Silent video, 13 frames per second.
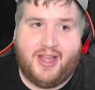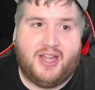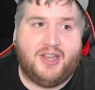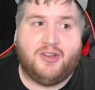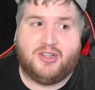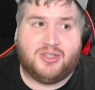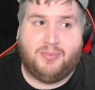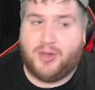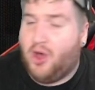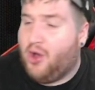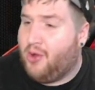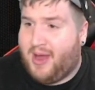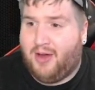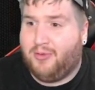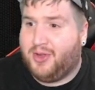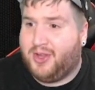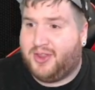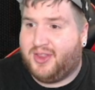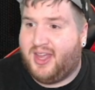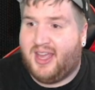and you can just blow them out
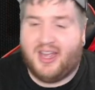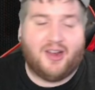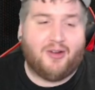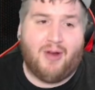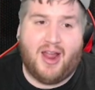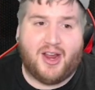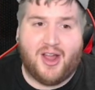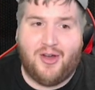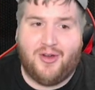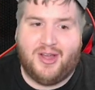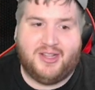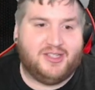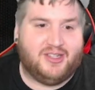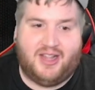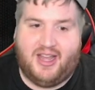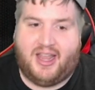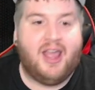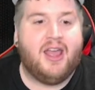with a Greygo into like